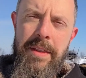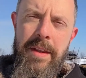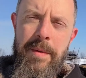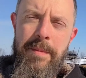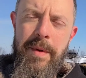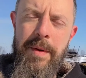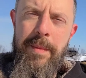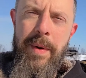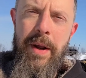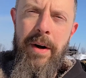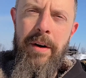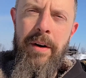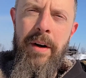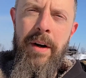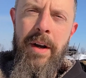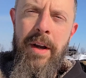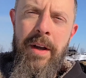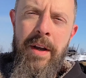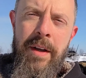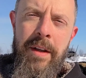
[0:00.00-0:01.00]
them, the better
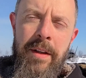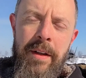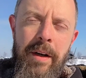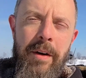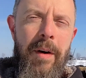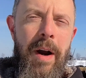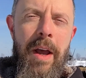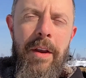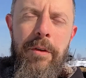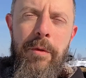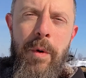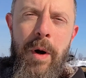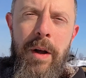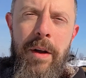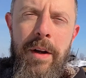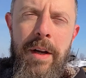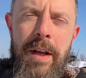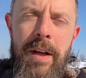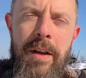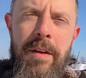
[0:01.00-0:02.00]
the grass
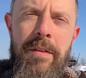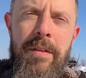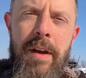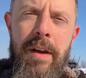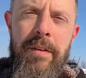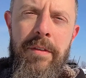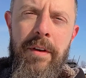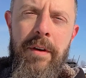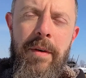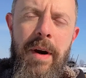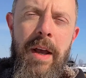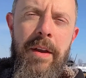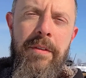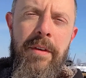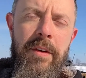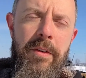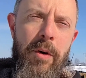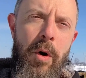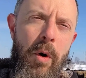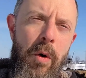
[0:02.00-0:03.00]
quality is. As the grass
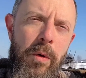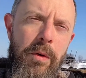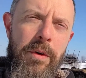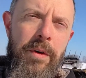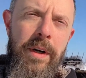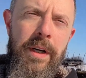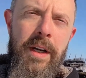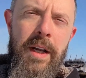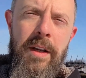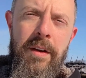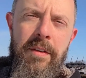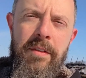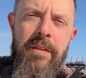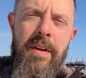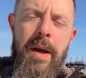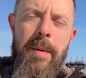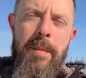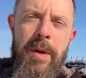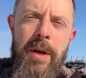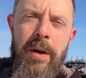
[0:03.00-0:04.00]
gets older, it gets
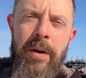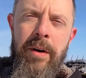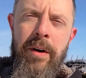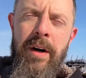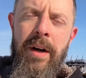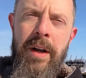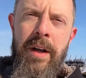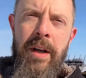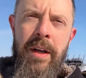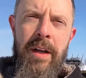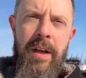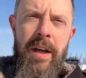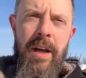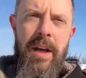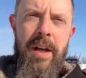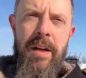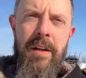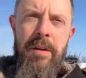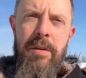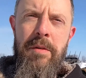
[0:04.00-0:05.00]
stemmier and